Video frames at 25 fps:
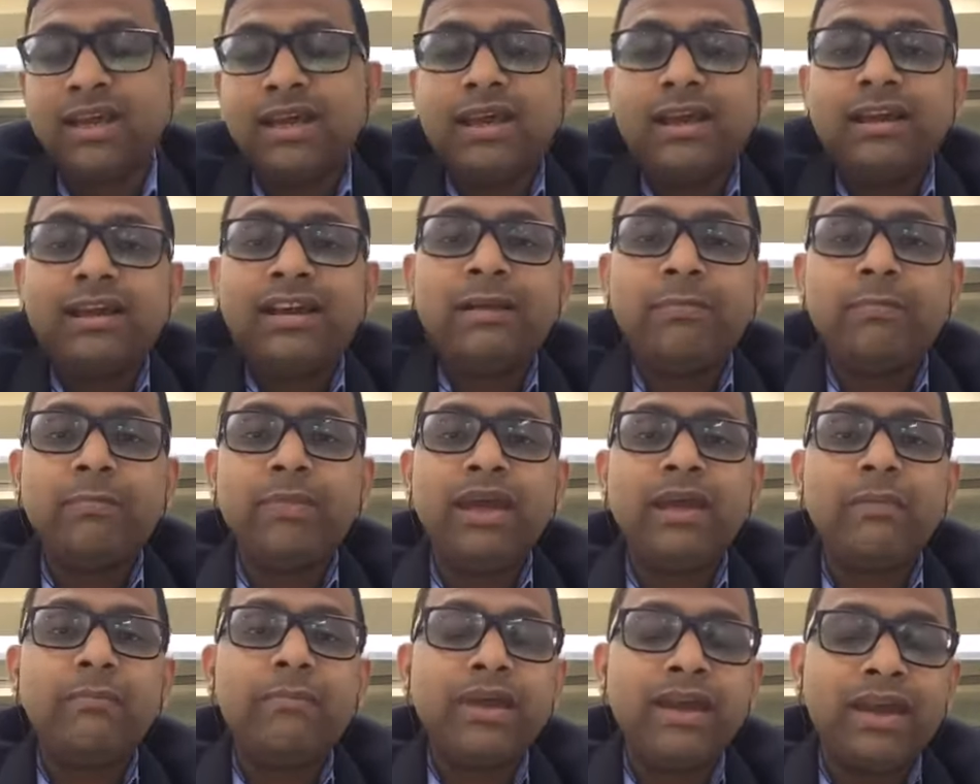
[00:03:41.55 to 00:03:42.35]
It may
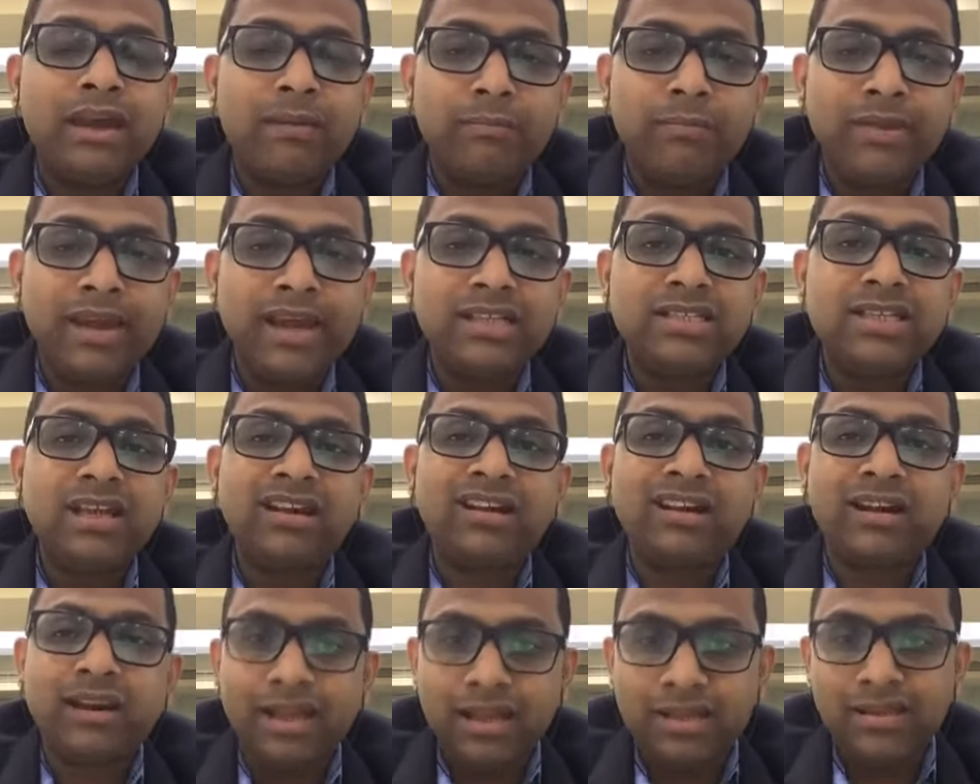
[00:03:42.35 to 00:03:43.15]
be a major
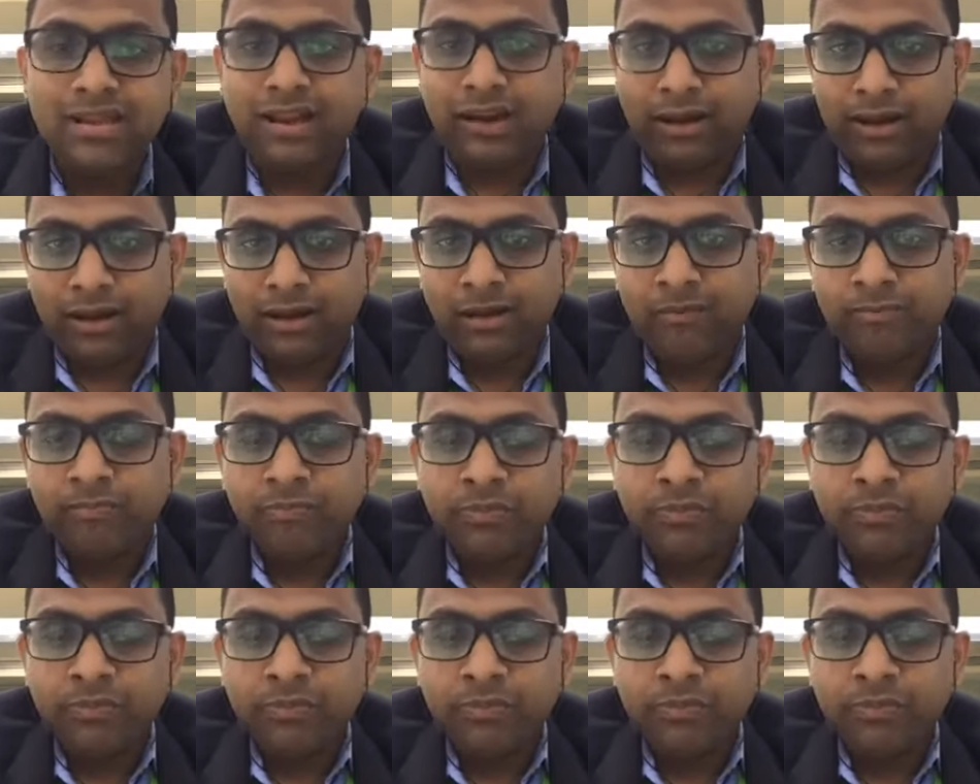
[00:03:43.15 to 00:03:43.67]
reason